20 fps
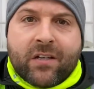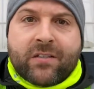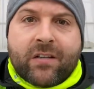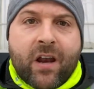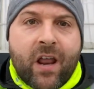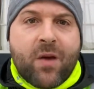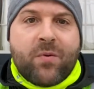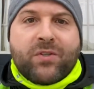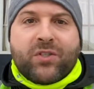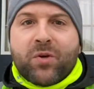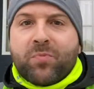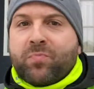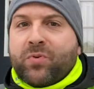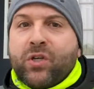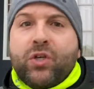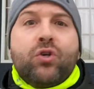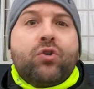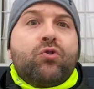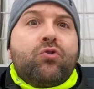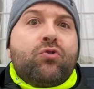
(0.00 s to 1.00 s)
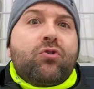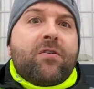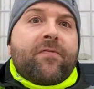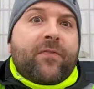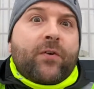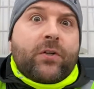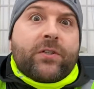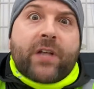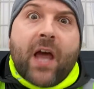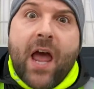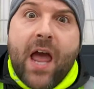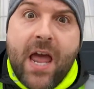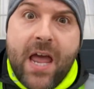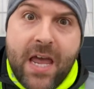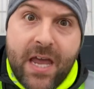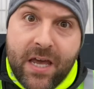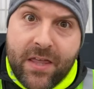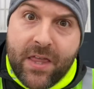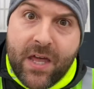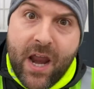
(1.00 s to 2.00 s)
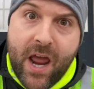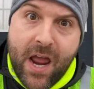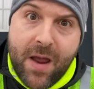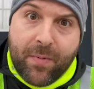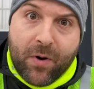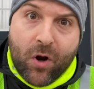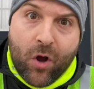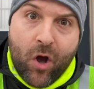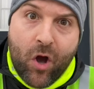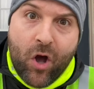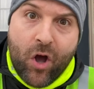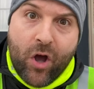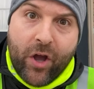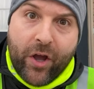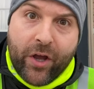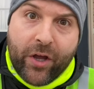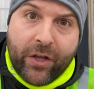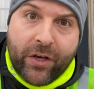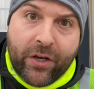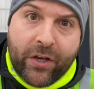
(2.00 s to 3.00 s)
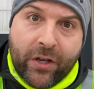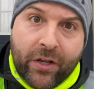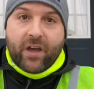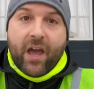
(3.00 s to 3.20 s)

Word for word: today was a beautiful day in the neighborhood.